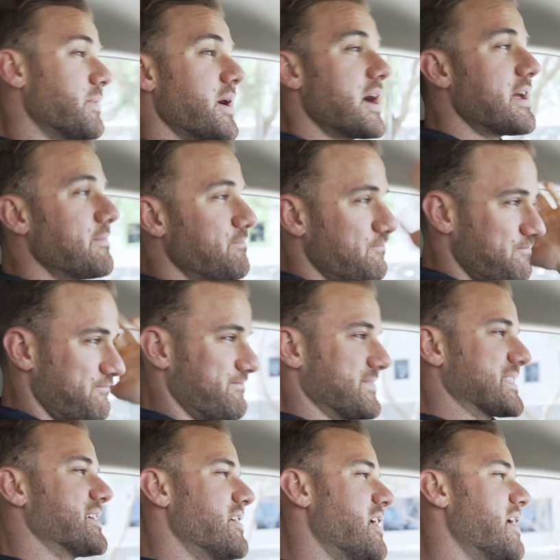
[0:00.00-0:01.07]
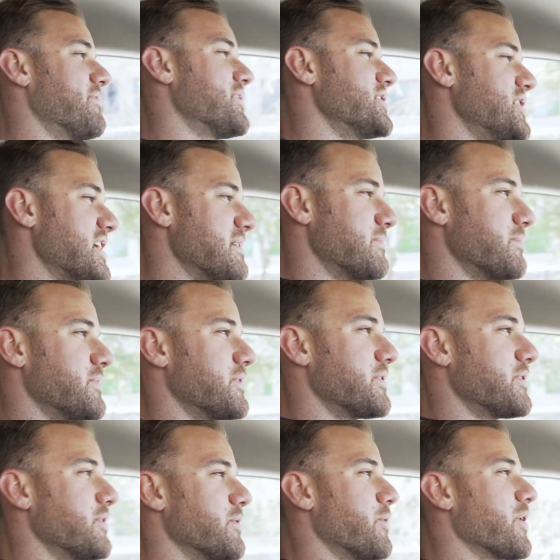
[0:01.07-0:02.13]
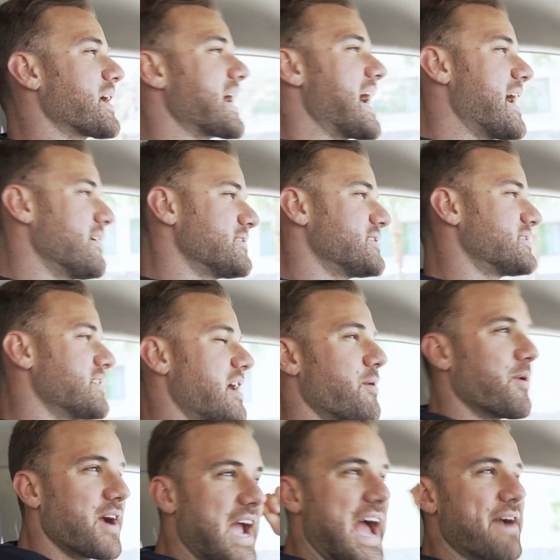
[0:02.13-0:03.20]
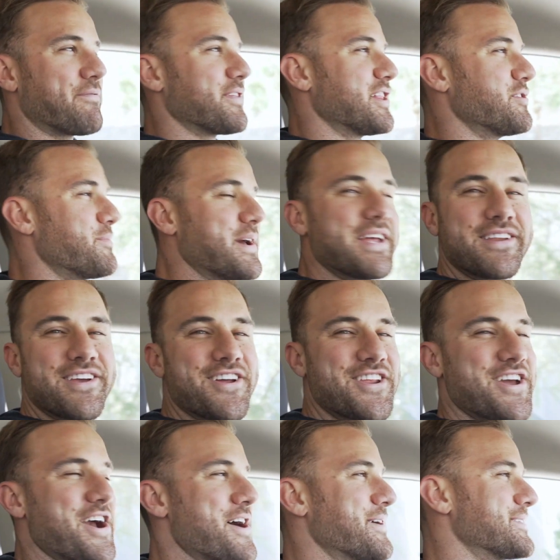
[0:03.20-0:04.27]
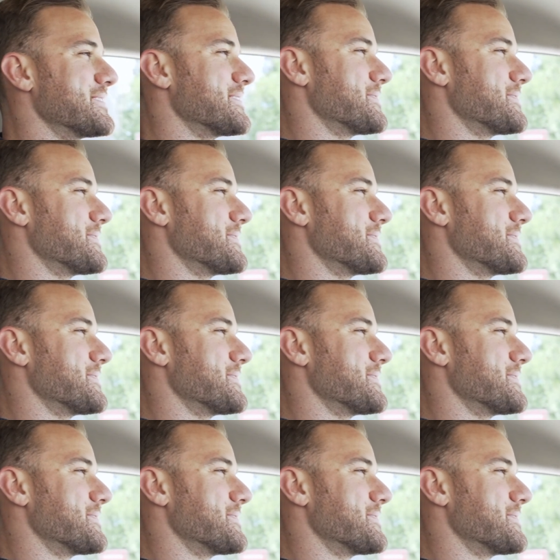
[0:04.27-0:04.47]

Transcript: But off the gym, workouts. I'll wear a hat for a little bit. Good to go.